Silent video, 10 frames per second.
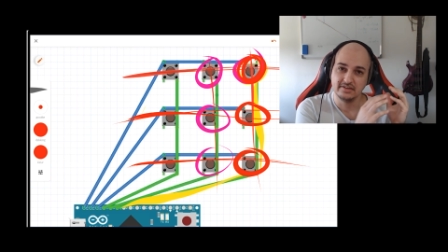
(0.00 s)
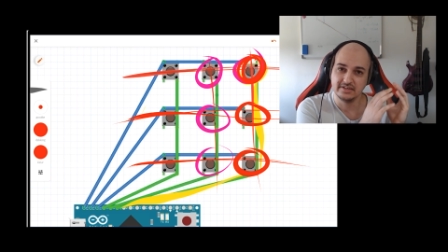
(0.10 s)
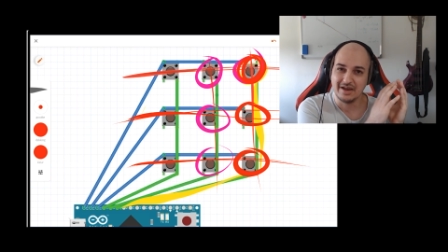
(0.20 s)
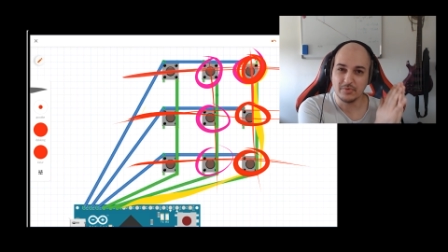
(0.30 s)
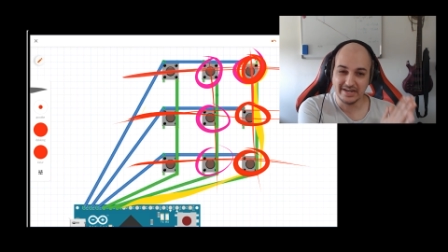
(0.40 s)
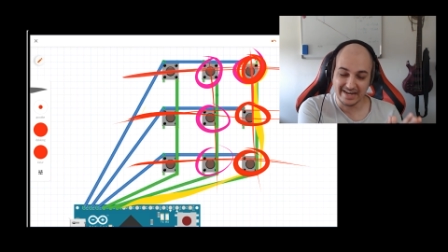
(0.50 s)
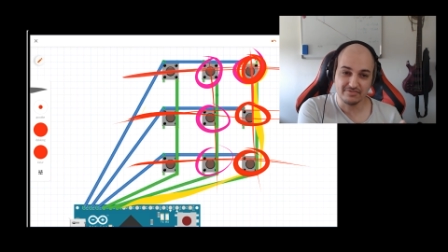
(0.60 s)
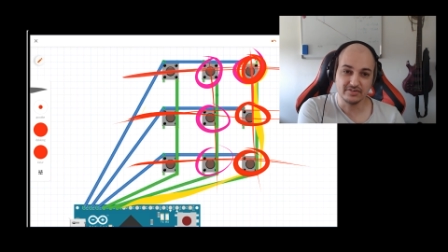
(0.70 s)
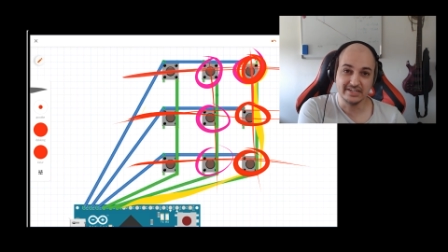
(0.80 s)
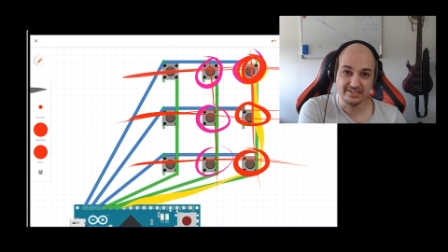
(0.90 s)
And we
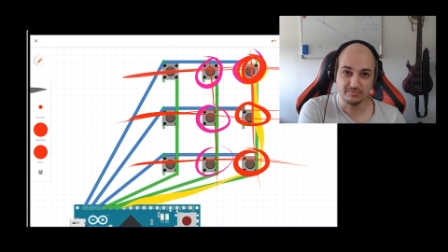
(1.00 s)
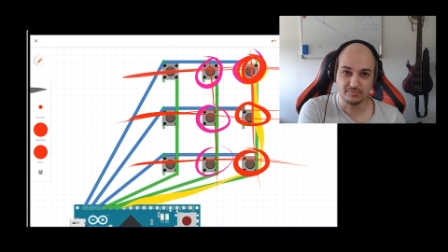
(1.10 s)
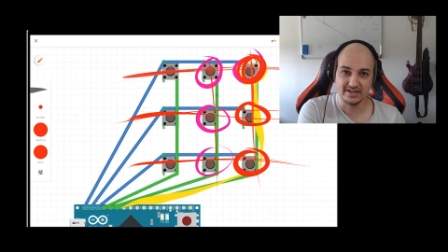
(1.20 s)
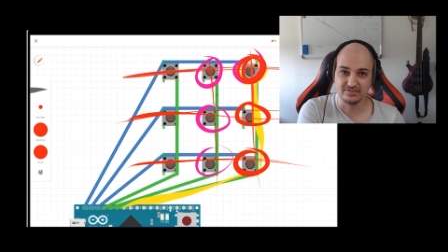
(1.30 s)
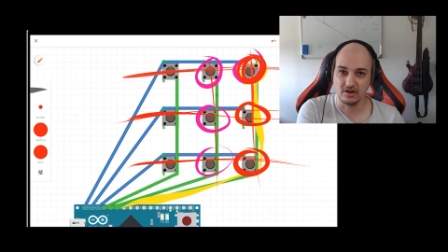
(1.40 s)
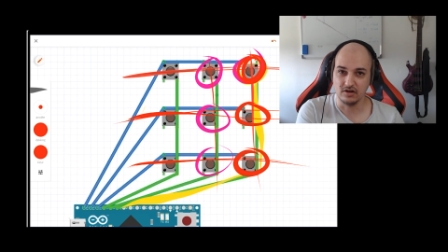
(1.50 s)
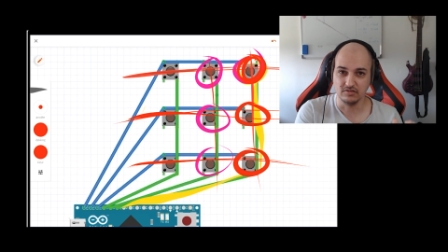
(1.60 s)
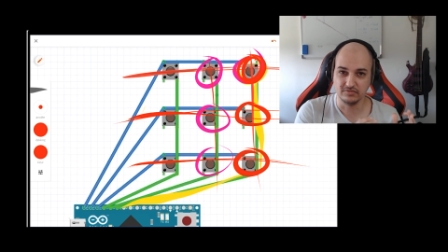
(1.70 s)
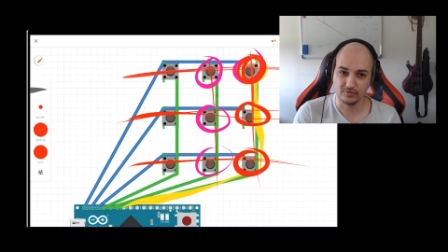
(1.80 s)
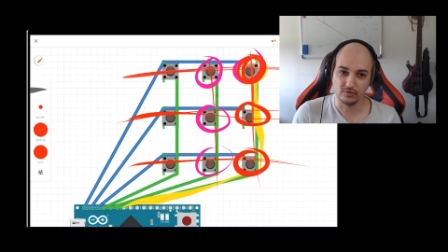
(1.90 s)
never need to press all
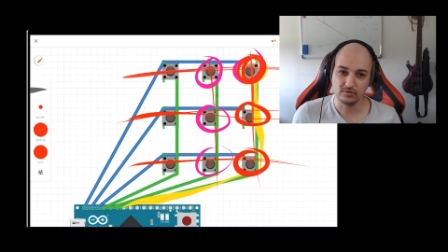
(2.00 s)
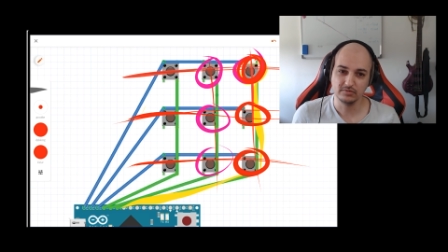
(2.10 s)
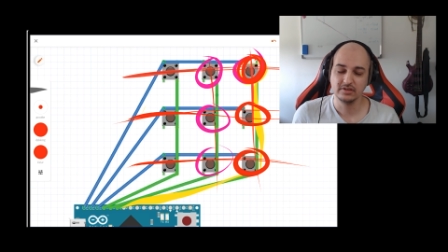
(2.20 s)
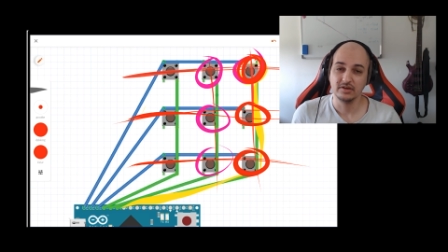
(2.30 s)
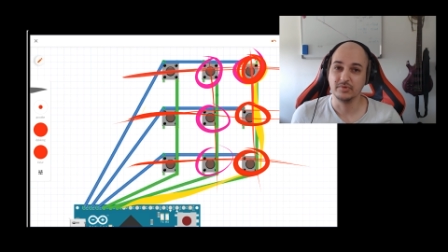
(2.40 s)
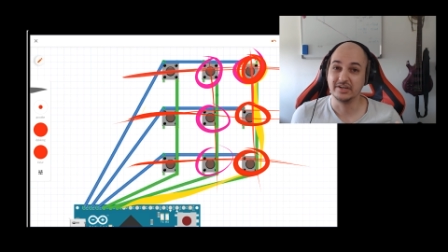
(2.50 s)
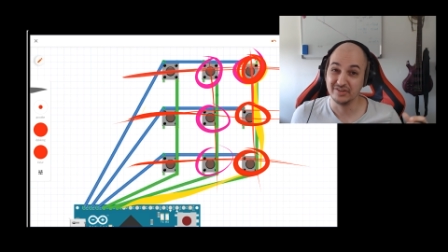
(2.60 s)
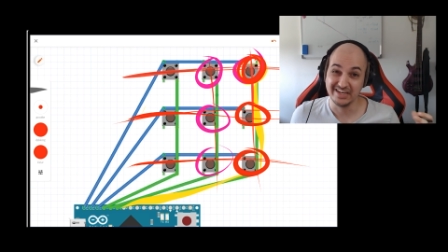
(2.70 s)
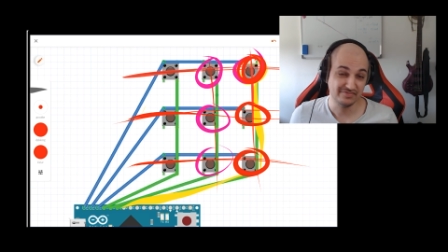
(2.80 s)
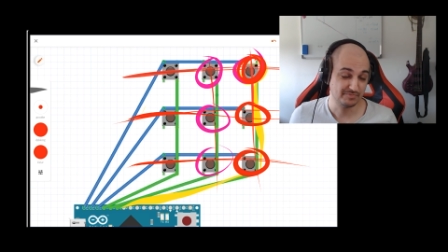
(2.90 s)
four. We could
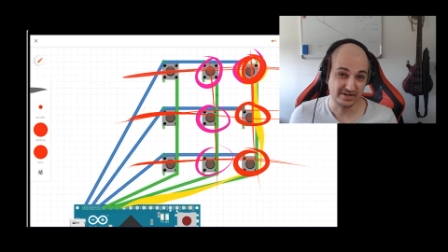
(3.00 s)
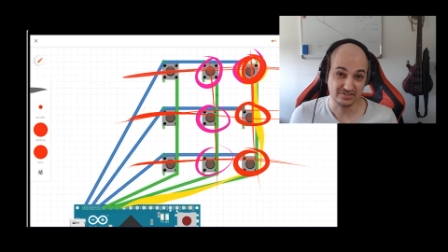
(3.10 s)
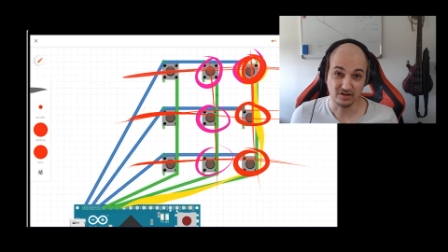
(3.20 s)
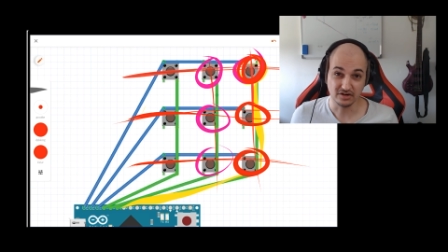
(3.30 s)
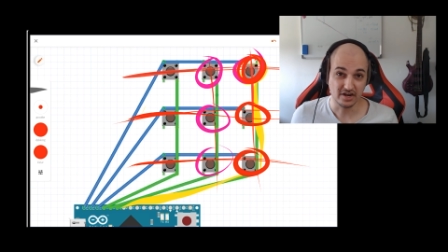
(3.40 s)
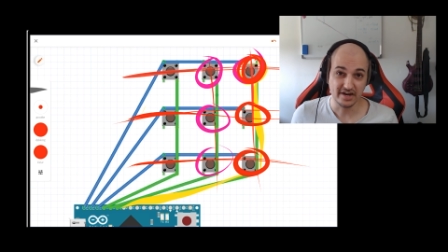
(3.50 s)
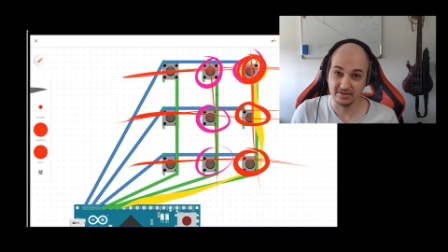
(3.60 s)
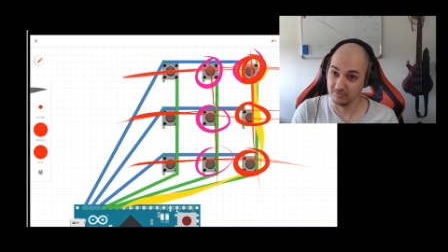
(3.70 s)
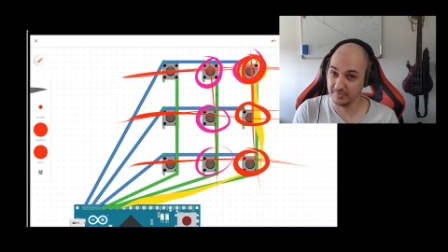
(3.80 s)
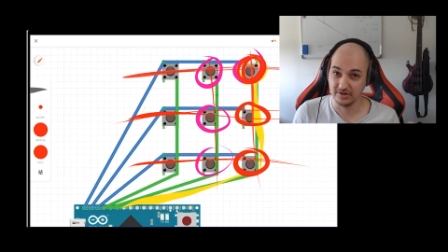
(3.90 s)
even press all nine, that
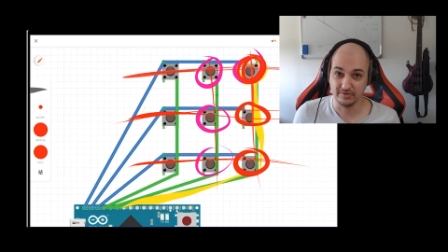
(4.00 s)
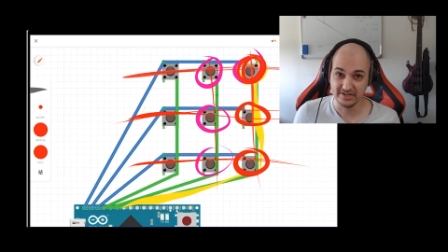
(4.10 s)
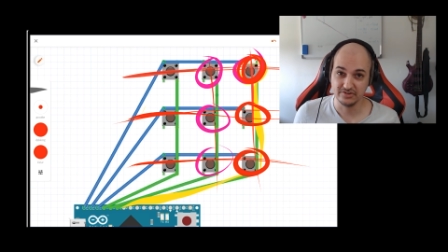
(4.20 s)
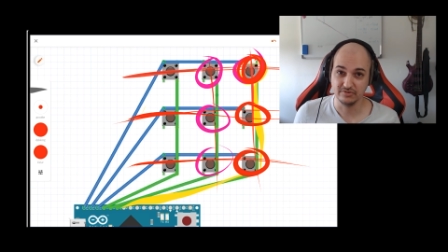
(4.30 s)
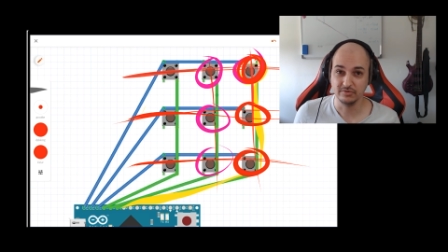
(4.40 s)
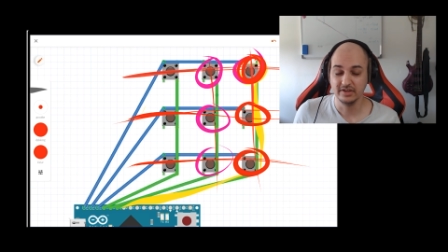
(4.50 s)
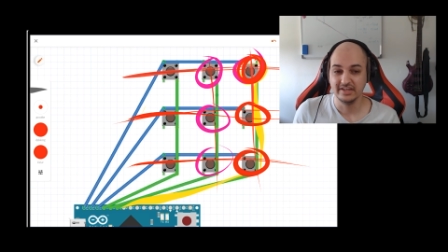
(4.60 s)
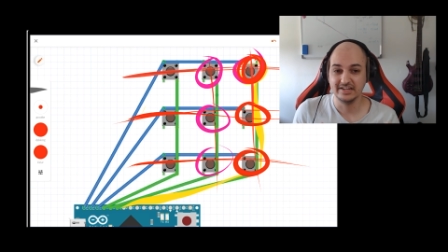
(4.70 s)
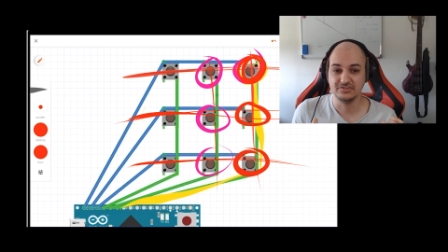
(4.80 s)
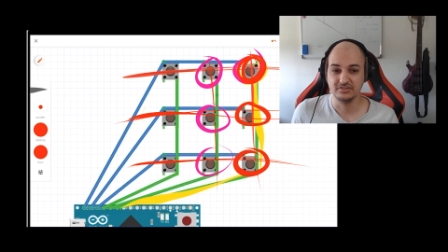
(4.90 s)
would be no issue.
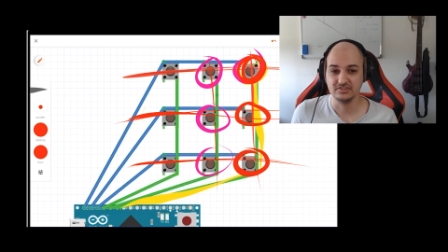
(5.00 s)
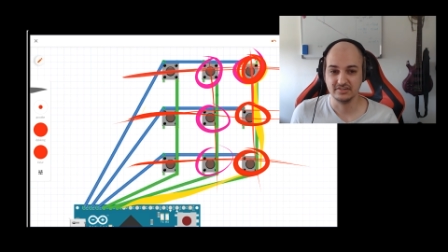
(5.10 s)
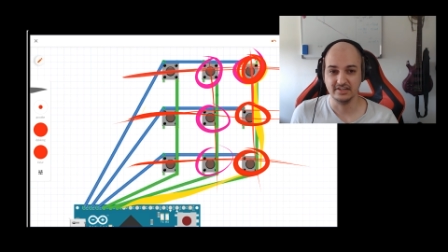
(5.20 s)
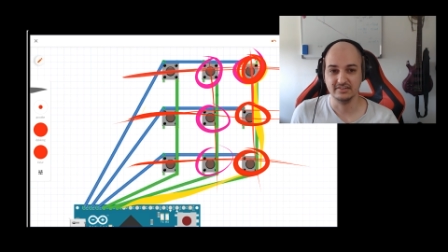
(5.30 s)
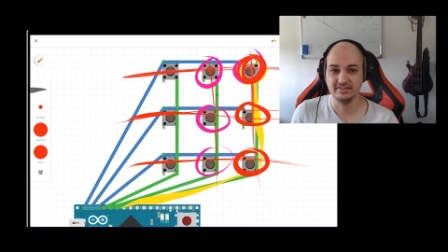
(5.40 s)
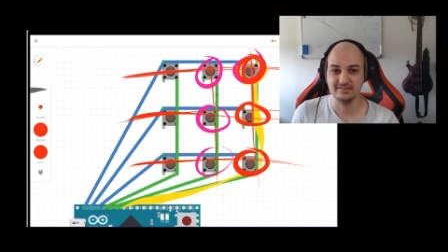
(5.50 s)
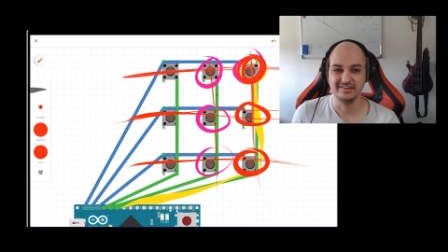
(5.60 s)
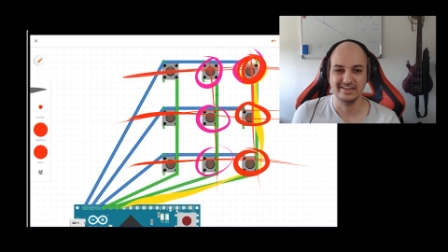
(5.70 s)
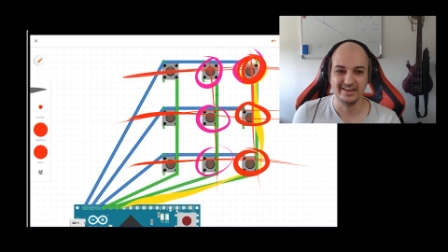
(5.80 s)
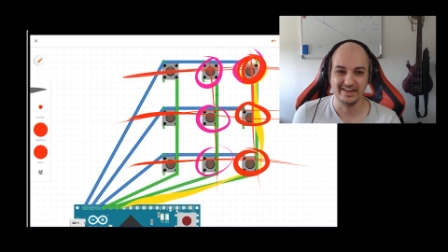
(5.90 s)
It's just that
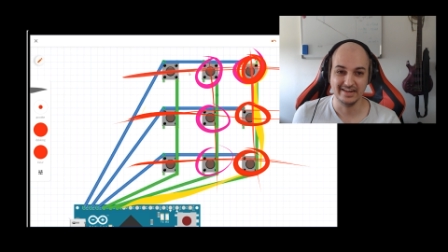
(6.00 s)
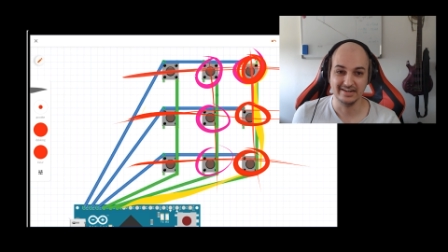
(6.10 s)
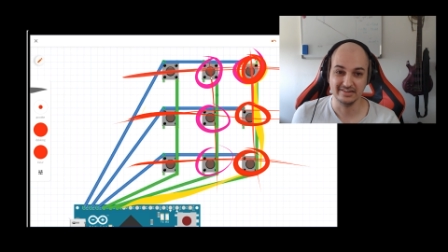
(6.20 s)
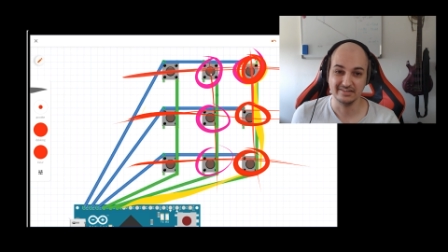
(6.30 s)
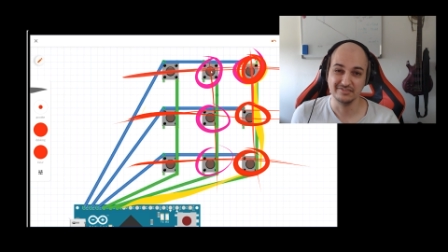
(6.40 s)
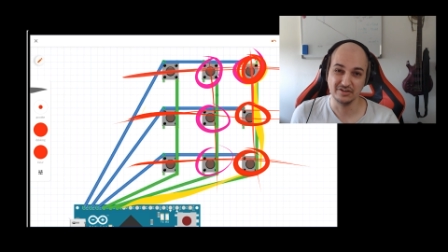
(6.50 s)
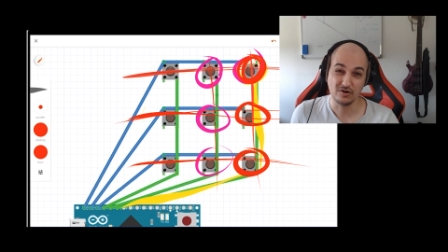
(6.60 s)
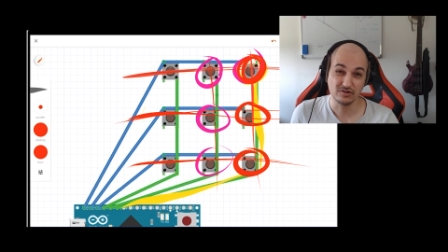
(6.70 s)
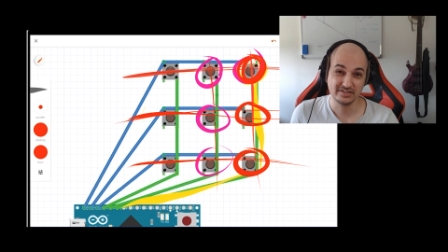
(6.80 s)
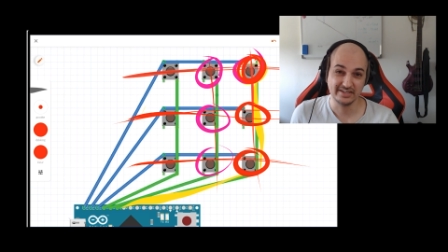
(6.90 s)
in the
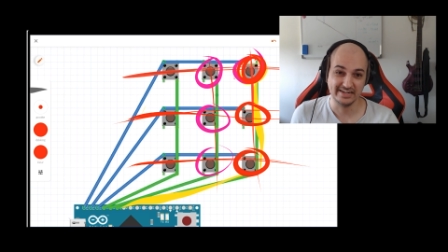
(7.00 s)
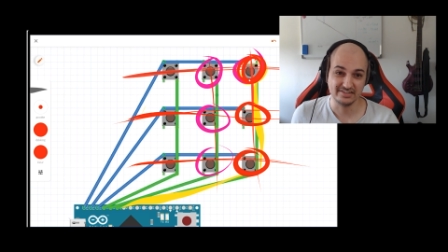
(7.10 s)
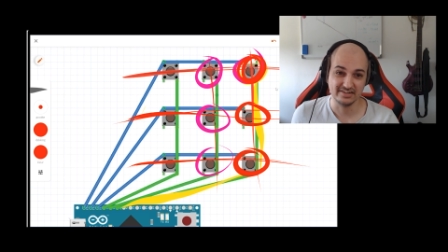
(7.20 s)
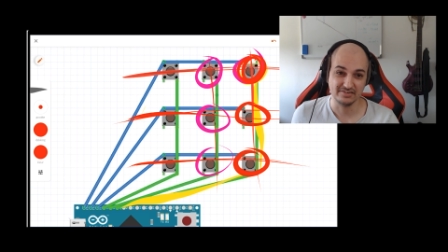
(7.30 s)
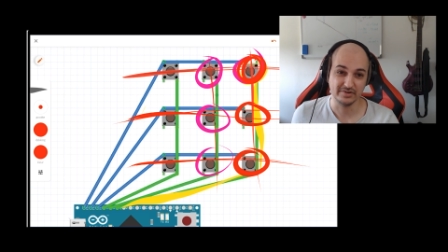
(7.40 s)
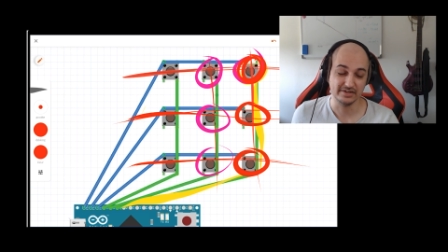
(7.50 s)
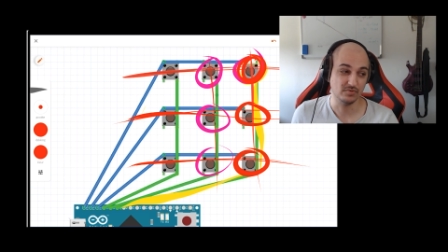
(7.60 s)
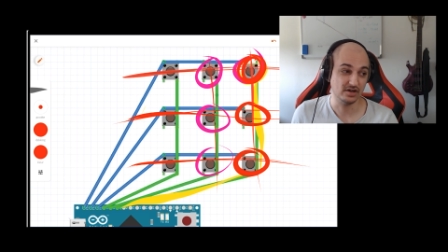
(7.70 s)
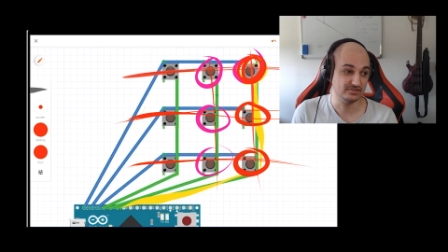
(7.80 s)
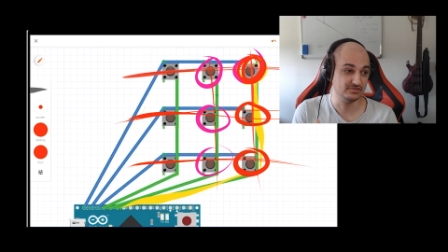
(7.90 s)
odd case that we
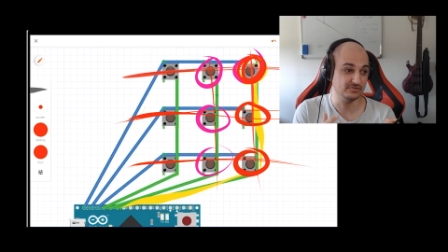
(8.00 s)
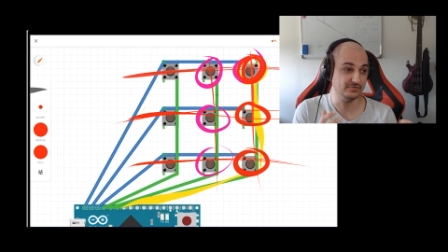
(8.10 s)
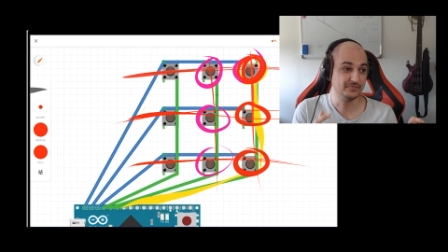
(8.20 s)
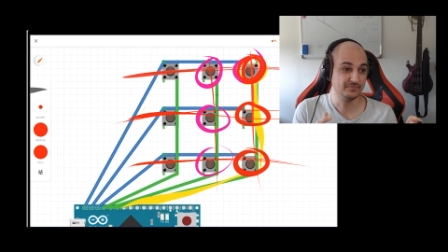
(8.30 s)
want to